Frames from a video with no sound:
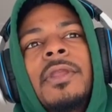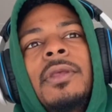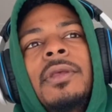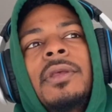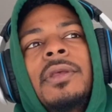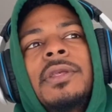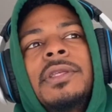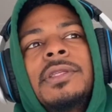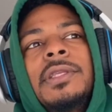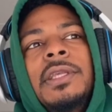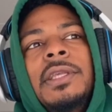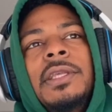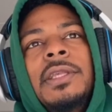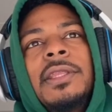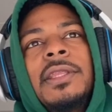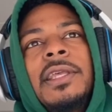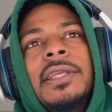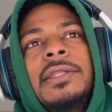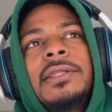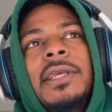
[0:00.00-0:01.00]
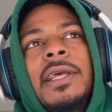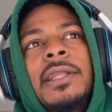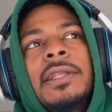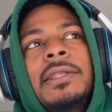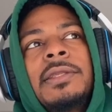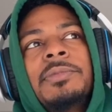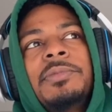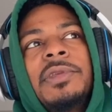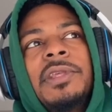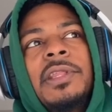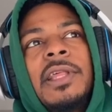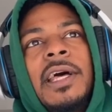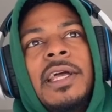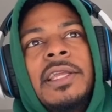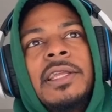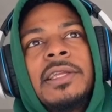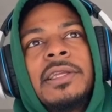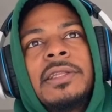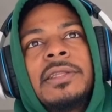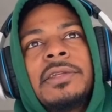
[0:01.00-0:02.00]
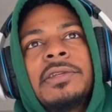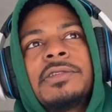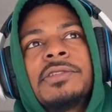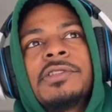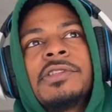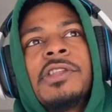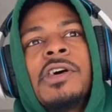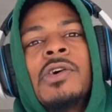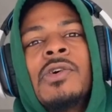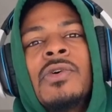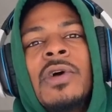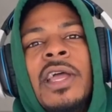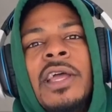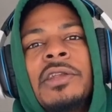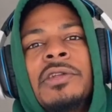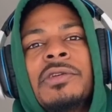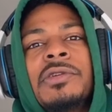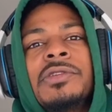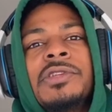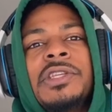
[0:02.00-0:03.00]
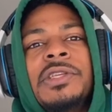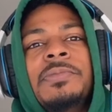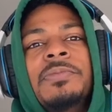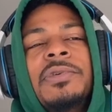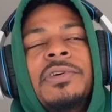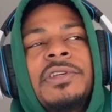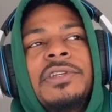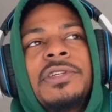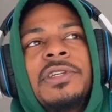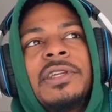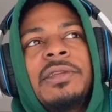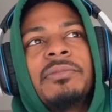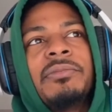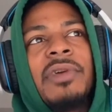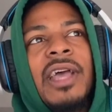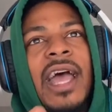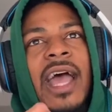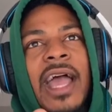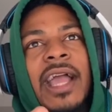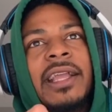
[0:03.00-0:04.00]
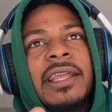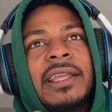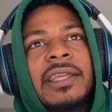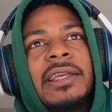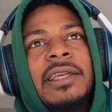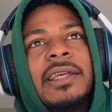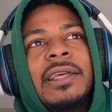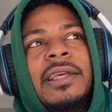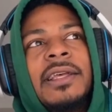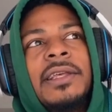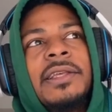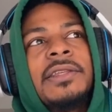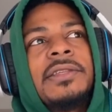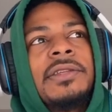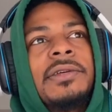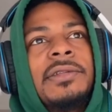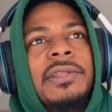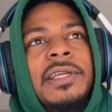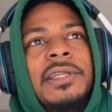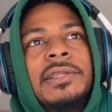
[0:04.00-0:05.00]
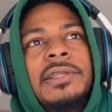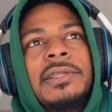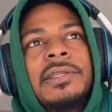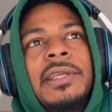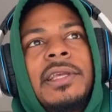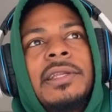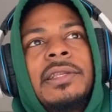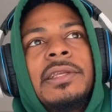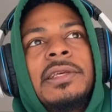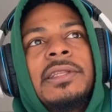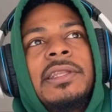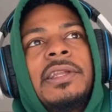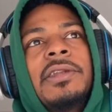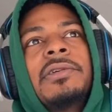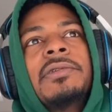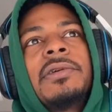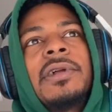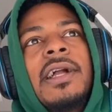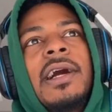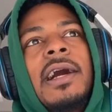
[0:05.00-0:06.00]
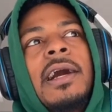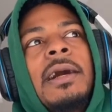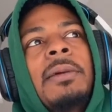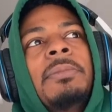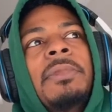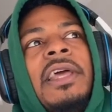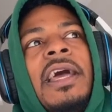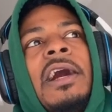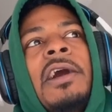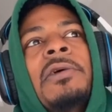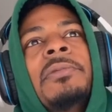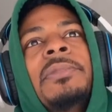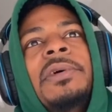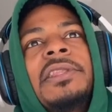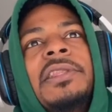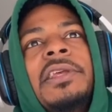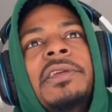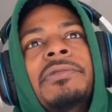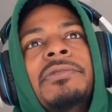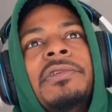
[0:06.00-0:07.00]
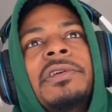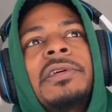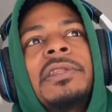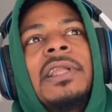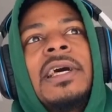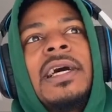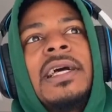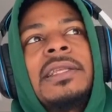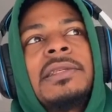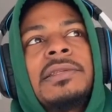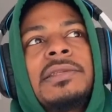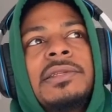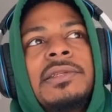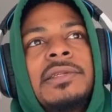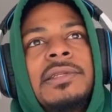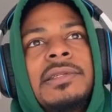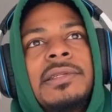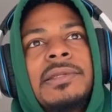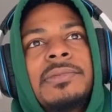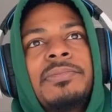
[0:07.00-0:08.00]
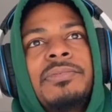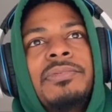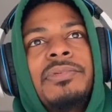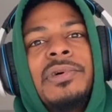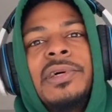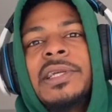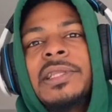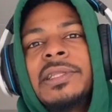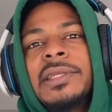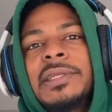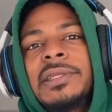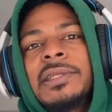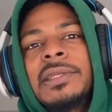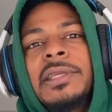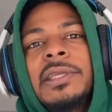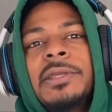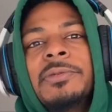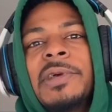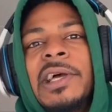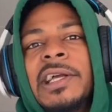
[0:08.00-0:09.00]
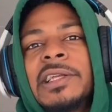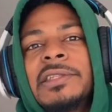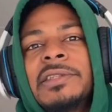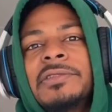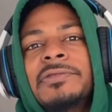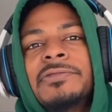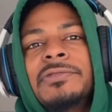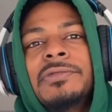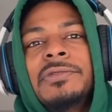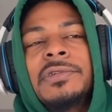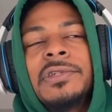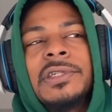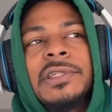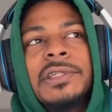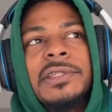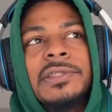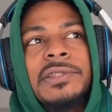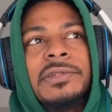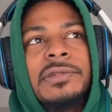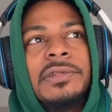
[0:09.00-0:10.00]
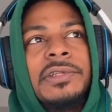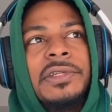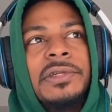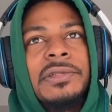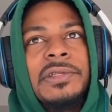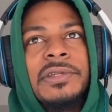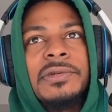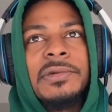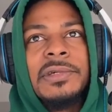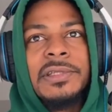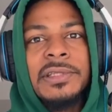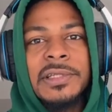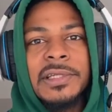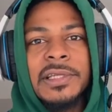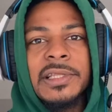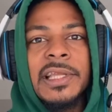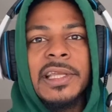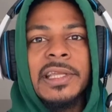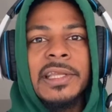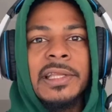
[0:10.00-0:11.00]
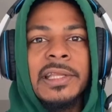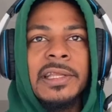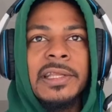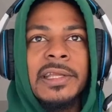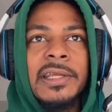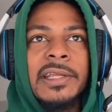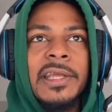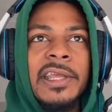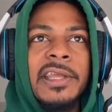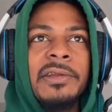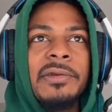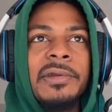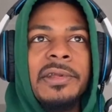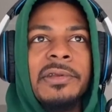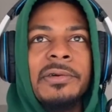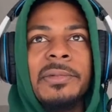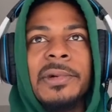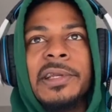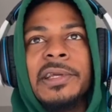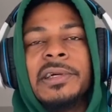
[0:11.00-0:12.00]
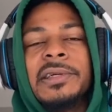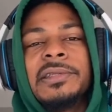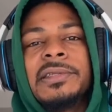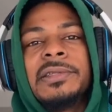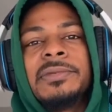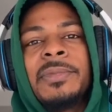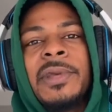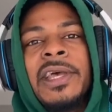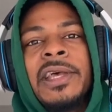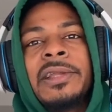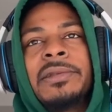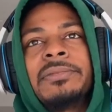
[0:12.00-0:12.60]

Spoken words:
See, they tend to be like, there's no energy pushing back. So they just they don't calm down, but they realize it's just pointless to keep acting a fool because you're the only one looking like an idiot angry. Nobody else is mad.